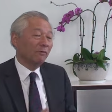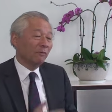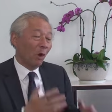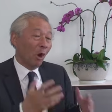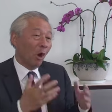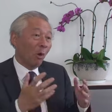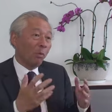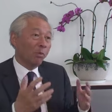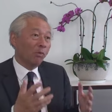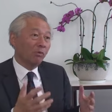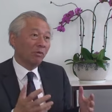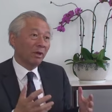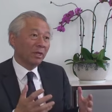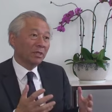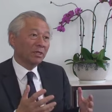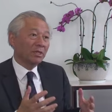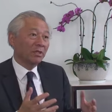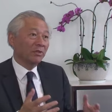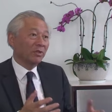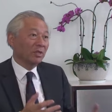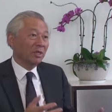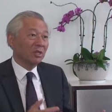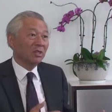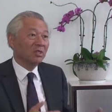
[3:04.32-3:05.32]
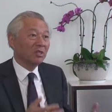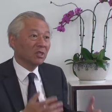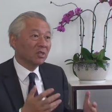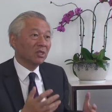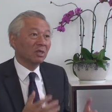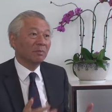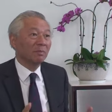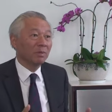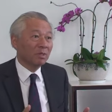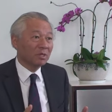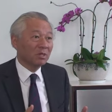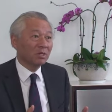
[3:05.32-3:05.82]
have operated the
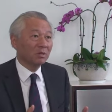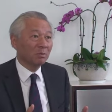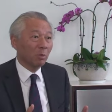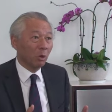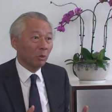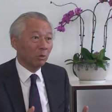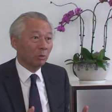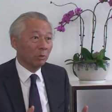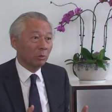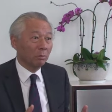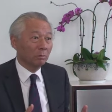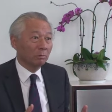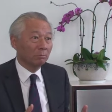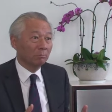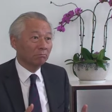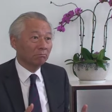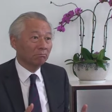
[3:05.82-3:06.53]
existing business model.